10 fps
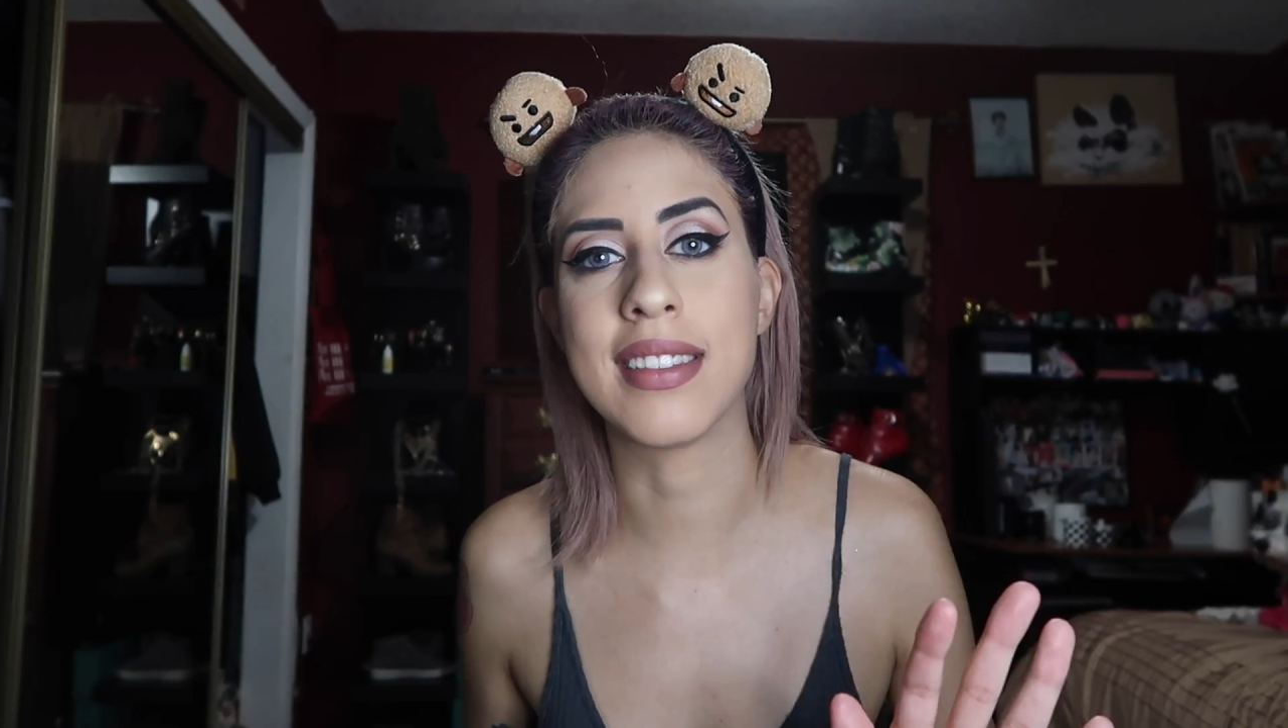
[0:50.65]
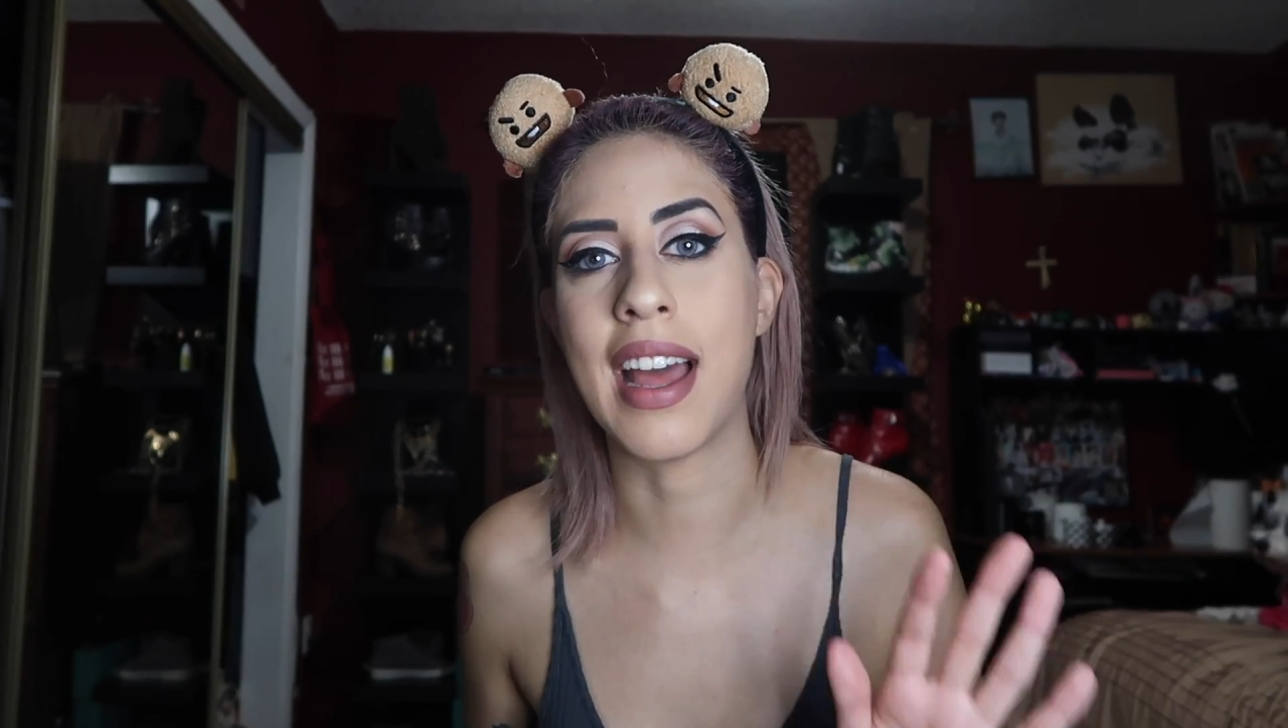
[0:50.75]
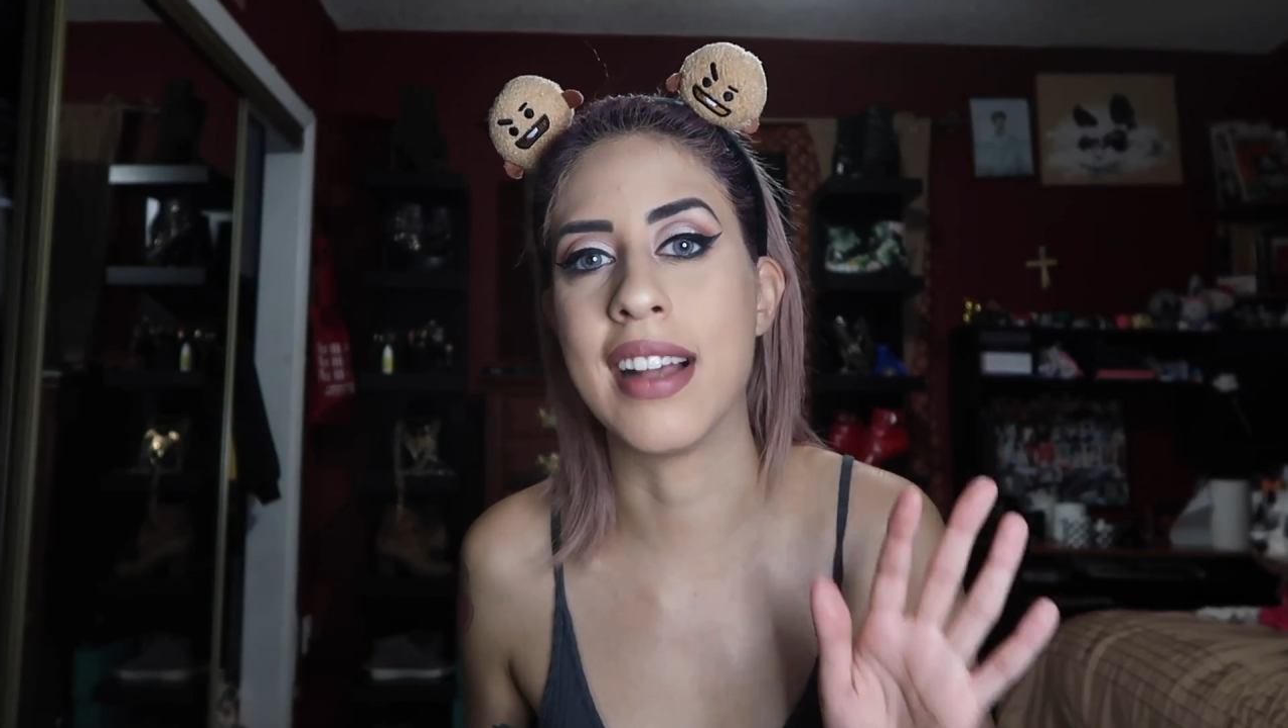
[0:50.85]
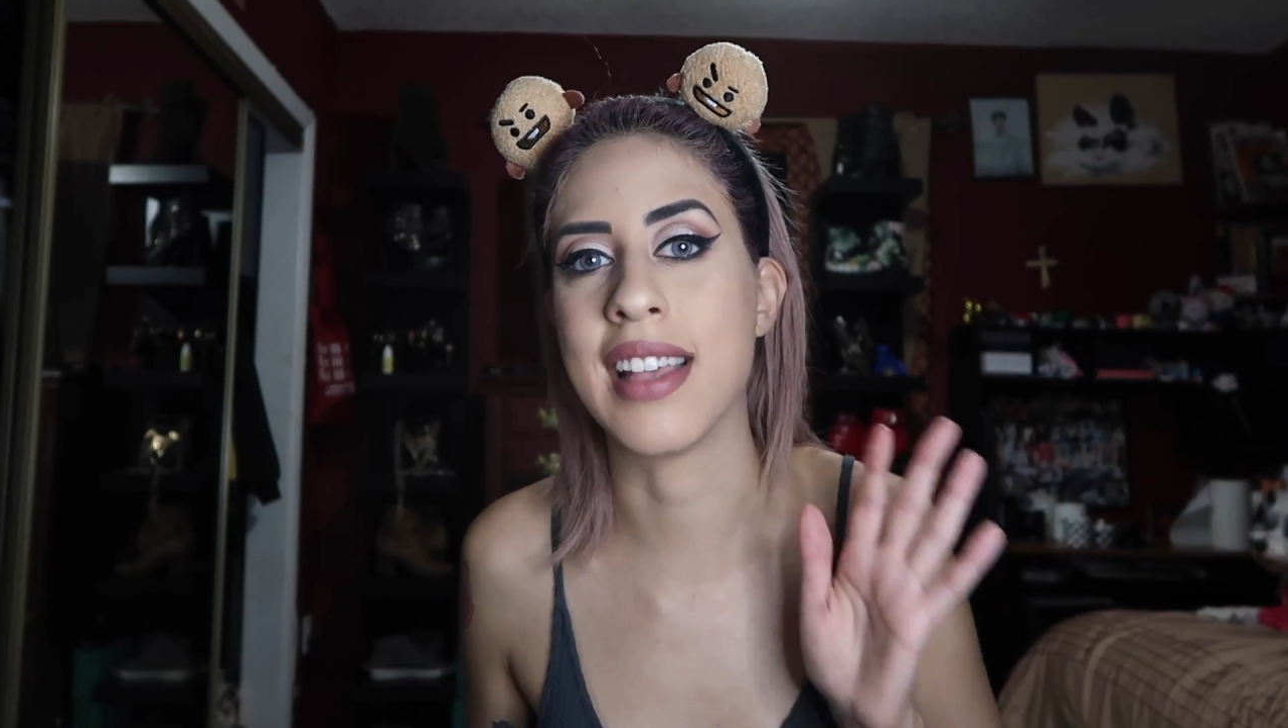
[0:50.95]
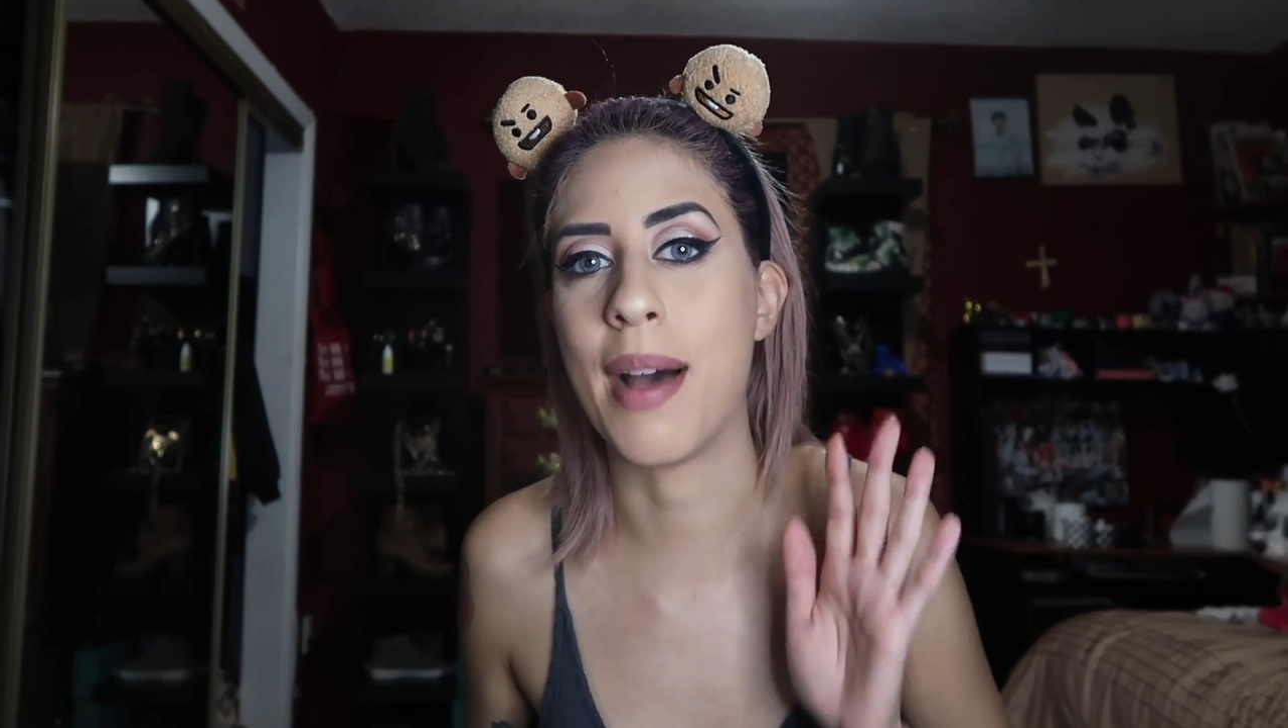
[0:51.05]
that
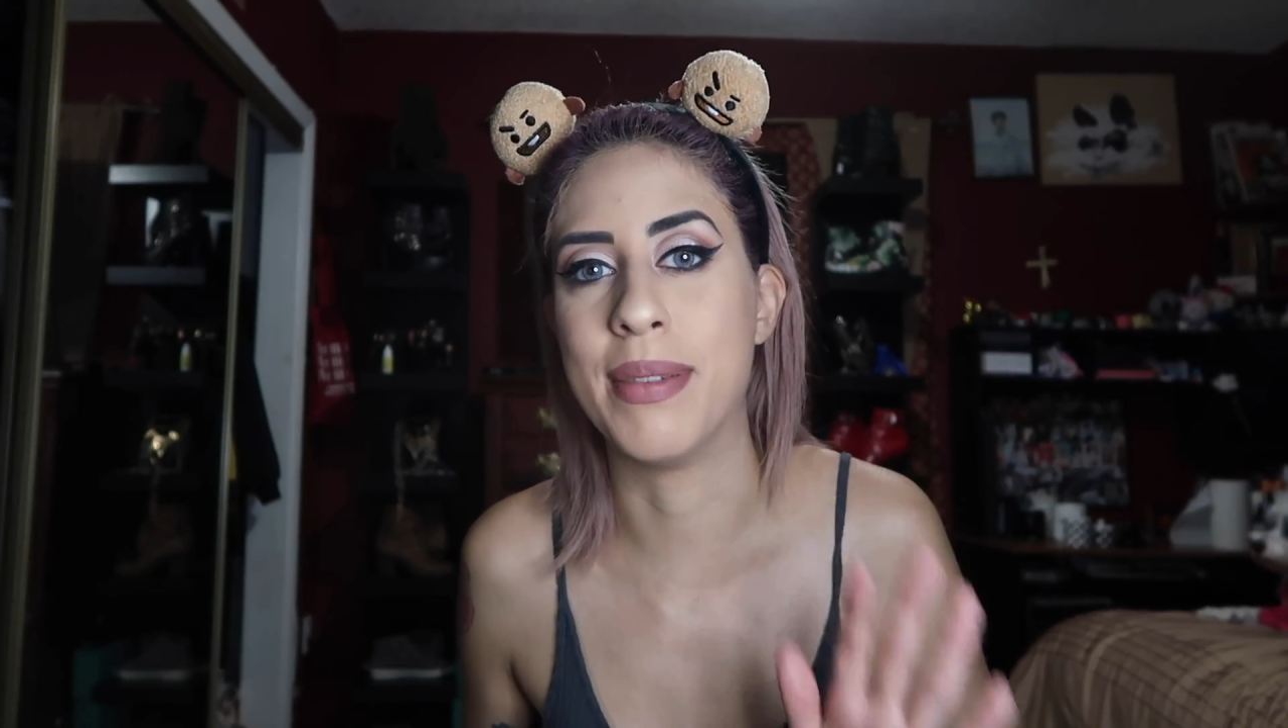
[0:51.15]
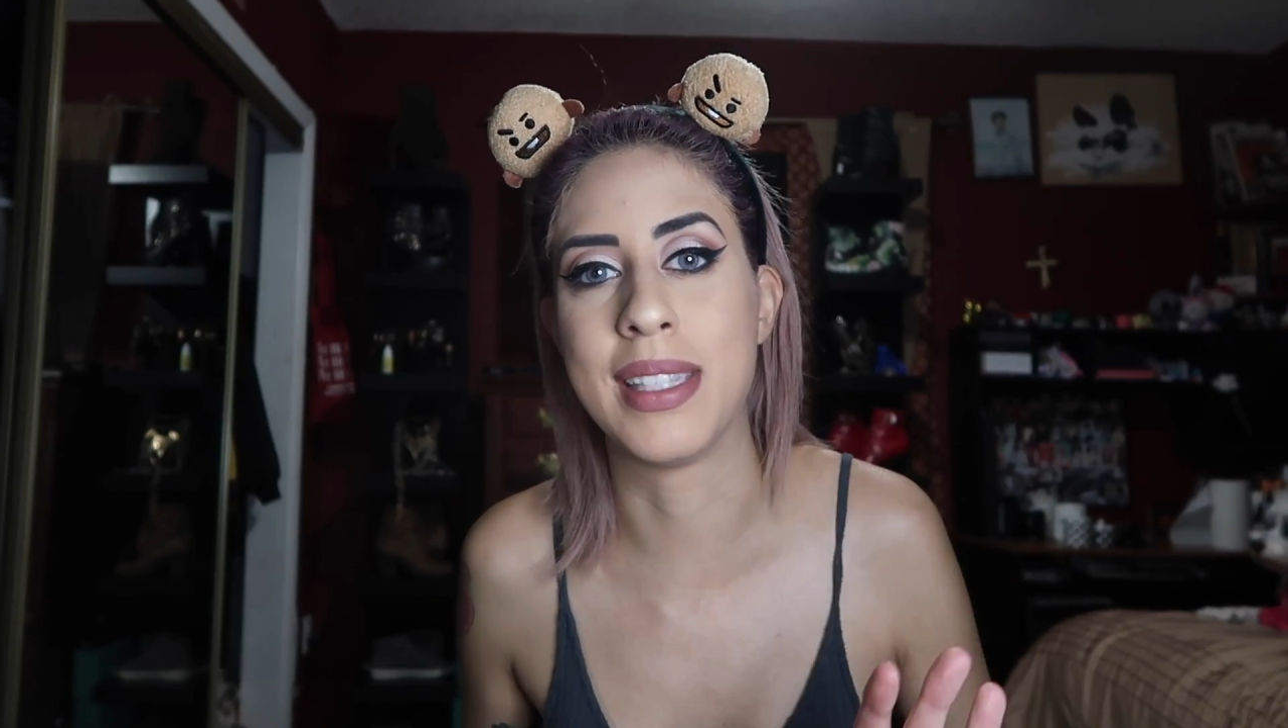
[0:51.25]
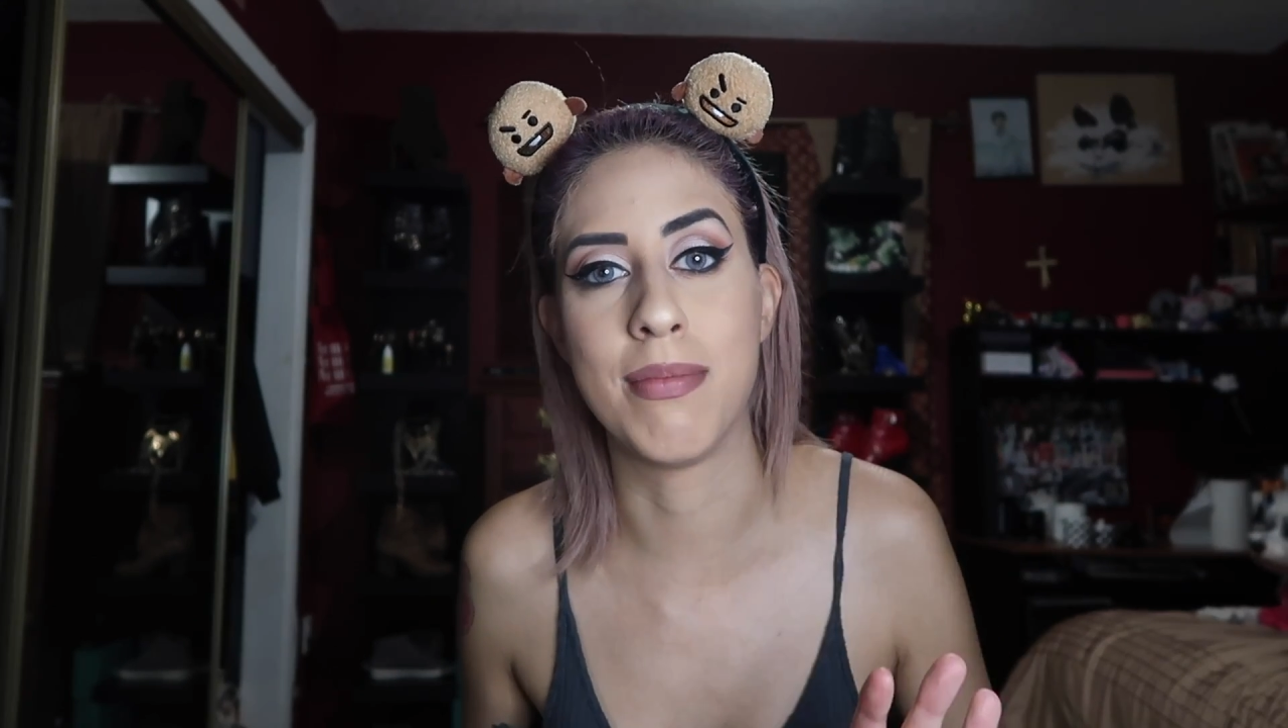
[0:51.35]
has happened